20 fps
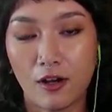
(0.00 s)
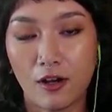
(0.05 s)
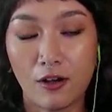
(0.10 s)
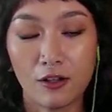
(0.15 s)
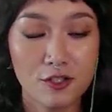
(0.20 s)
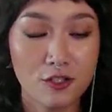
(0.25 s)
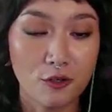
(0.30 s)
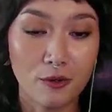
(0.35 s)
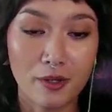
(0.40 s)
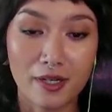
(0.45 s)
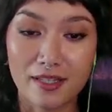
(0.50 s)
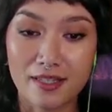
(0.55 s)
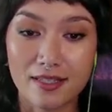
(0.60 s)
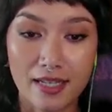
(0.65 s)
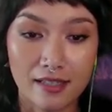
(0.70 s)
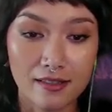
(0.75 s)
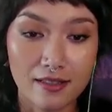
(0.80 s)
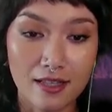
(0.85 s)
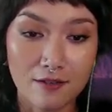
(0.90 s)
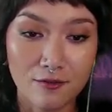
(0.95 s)
Also at a
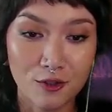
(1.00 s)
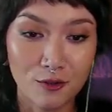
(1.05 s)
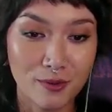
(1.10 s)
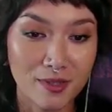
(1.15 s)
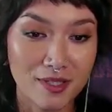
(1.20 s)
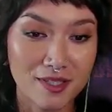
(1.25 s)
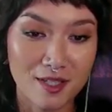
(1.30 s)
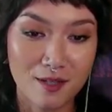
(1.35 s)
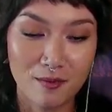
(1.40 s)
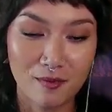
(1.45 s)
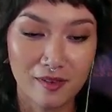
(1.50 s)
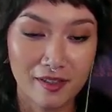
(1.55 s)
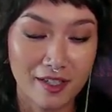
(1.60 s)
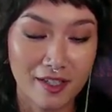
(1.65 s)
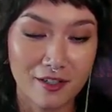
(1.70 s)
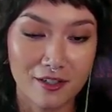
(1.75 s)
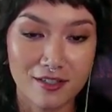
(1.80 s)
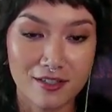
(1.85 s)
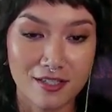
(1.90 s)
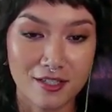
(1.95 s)
state level, we see
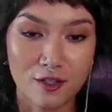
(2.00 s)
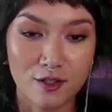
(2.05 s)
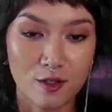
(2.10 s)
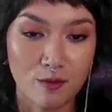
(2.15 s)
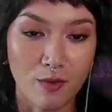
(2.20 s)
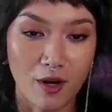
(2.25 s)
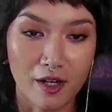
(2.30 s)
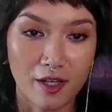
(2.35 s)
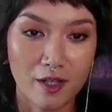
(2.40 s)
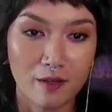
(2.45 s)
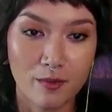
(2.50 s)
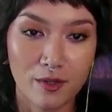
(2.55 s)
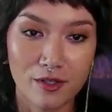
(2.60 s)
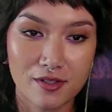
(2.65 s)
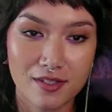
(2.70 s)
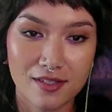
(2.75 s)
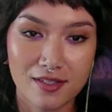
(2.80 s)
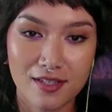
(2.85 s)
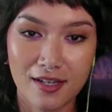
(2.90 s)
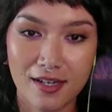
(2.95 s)
leaders such as the
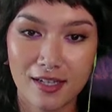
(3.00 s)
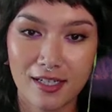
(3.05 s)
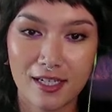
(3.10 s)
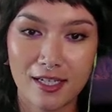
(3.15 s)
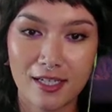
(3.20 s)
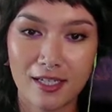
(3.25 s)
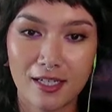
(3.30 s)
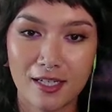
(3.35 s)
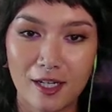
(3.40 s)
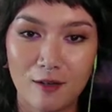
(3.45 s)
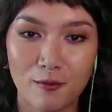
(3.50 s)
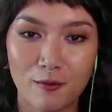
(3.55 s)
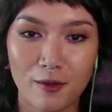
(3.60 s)
Mockingbird Society,